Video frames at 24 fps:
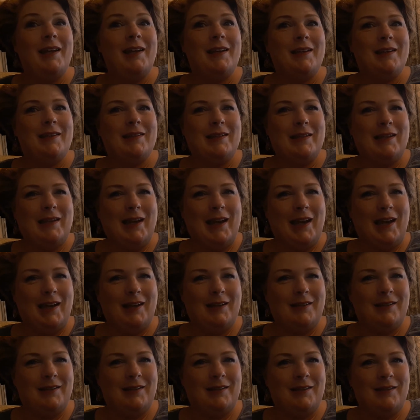is in
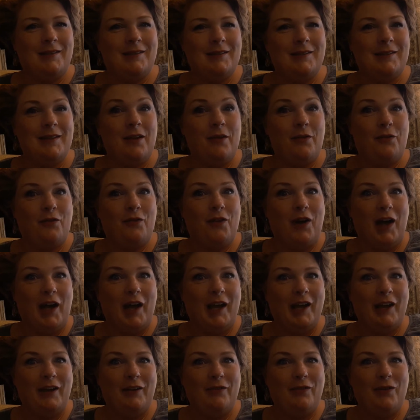Exodus
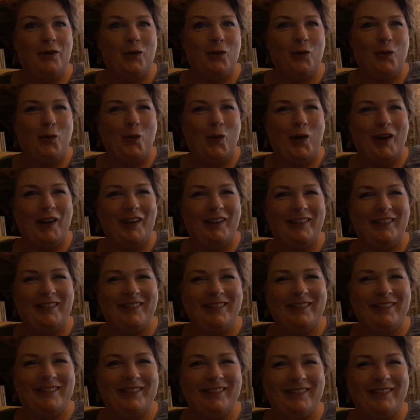5:1.